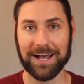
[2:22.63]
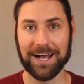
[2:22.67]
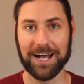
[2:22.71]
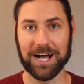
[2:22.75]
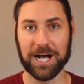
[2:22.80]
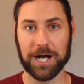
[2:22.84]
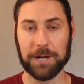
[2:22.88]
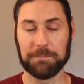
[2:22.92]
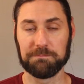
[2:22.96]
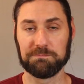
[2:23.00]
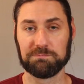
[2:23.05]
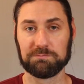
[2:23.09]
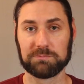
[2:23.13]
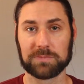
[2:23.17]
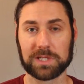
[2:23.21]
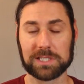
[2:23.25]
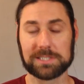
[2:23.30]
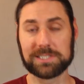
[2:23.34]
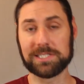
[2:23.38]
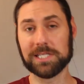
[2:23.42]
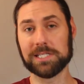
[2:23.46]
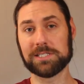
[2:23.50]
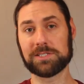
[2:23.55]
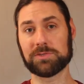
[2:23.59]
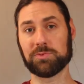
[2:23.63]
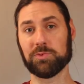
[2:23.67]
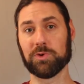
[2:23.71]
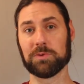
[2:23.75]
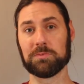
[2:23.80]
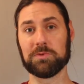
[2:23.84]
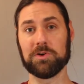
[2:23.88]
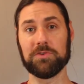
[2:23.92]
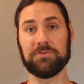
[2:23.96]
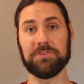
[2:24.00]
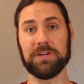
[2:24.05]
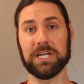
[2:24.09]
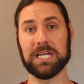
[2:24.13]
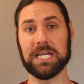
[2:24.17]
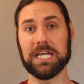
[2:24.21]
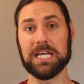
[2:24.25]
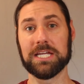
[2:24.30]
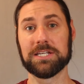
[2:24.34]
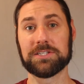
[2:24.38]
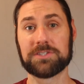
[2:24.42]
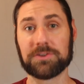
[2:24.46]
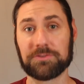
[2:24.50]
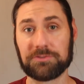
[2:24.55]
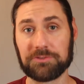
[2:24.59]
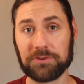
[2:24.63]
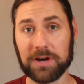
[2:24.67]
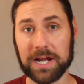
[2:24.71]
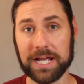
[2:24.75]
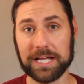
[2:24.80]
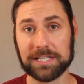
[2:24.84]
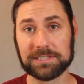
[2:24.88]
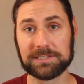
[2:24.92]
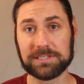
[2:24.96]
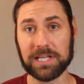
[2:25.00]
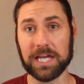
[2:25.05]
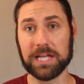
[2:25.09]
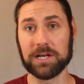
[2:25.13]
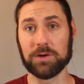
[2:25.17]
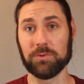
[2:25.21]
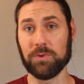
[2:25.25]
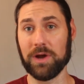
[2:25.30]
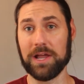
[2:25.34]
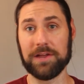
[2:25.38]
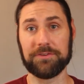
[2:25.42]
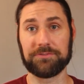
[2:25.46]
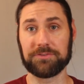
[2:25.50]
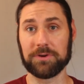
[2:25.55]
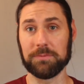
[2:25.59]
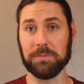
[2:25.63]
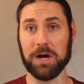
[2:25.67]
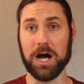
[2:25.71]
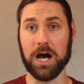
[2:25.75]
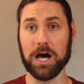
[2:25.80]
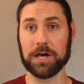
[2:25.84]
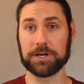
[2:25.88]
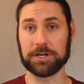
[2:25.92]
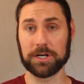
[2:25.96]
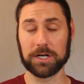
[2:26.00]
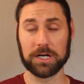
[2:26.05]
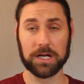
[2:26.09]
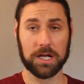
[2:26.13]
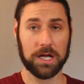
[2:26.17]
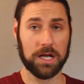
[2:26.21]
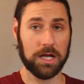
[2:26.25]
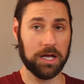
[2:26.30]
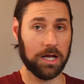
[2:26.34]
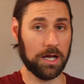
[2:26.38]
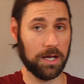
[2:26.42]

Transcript: Um, since we're moving into France and away from honor,